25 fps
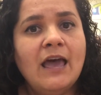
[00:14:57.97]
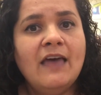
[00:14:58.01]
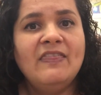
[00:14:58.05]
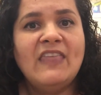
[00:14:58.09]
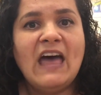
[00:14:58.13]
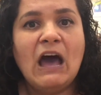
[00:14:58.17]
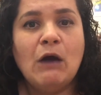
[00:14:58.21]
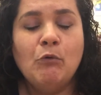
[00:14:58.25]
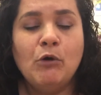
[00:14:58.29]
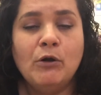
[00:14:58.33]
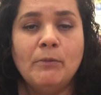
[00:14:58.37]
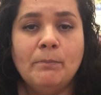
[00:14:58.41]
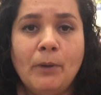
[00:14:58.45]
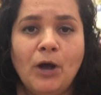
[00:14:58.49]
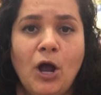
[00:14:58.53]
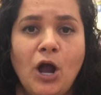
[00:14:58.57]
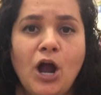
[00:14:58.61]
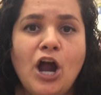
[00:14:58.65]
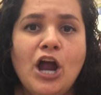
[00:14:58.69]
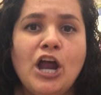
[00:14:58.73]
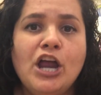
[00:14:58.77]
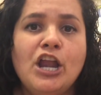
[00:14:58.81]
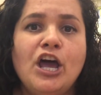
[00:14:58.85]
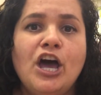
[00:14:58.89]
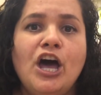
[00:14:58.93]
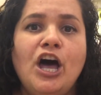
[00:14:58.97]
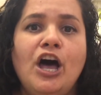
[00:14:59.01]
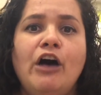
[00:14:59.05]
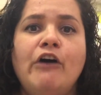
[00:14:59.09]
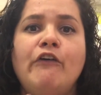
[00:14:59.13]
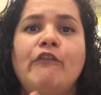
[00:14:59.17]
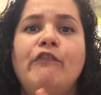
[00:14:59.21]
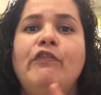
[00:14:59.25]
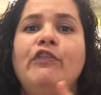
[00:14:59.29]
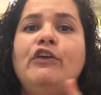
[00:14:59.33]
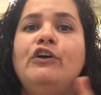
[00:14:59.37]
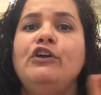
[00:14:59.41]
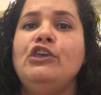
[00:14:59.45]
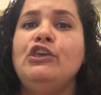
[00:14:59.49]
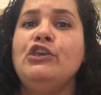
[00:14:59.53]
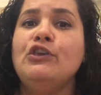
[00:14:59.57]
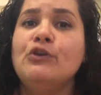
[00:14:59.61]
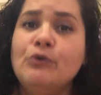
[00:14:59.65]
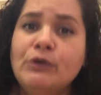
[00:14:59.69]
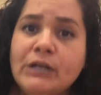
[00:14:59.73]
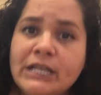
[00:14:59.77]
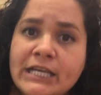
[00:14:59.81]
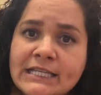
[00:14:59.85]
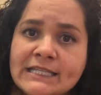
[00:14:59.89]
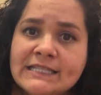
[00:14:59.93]
that were part of the
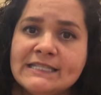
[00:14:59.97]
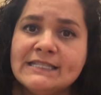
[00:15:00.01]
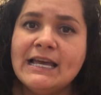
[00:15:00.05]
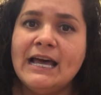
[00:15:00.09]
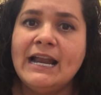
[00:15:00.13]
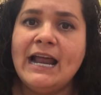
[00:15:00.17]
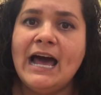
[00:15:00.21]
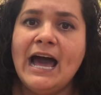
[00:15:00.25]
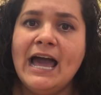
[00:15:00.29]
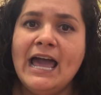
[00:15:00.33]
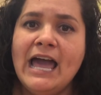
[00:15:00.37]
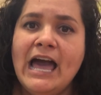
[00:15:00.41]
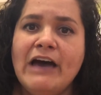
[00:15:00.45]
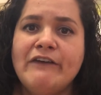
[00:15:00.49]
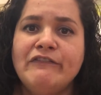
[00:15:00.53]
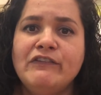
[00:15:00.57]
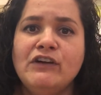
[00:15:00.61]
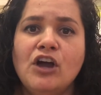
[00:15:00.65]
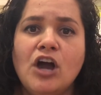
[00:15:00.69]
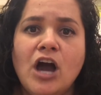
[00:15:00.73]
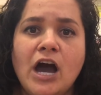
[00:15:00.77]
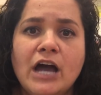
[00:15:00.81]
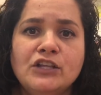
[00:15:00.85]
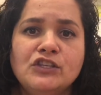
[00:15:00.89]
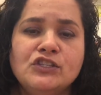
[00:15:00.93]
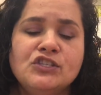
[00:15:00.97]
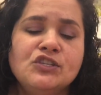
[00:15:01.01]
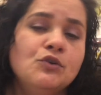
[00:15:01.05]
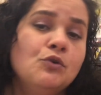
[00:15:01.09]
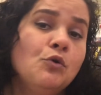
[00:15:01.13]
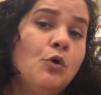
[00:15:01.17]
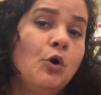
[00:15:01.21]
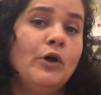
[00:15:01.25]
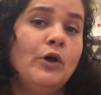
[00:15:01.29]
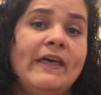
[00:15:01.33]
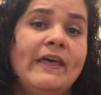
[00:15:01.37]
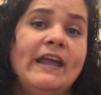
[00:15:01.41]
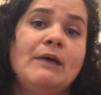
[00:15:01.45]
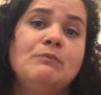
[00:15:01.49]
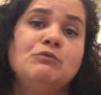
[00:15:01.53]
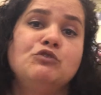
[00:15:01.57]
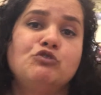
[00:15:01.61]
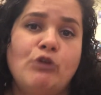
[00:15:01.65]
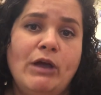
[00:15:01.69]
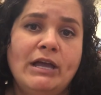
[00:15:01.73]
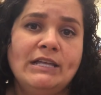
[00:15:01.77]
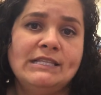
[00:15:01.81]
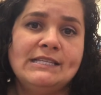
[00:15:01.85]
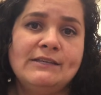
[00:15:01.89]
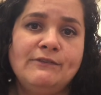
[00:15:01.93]
units that I haven't gotten to that I'm
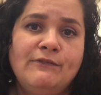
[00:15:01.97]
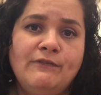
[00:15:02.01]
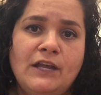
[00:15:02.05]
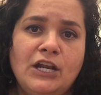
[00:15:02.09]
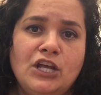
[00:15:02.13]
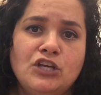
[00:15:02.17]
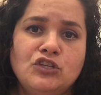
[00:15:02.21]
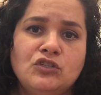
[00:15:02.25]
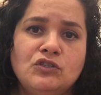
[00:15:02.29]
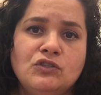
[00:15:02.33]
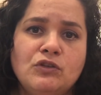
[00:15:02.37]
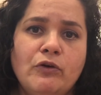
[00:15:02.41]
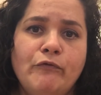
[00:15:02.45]
trying to finish.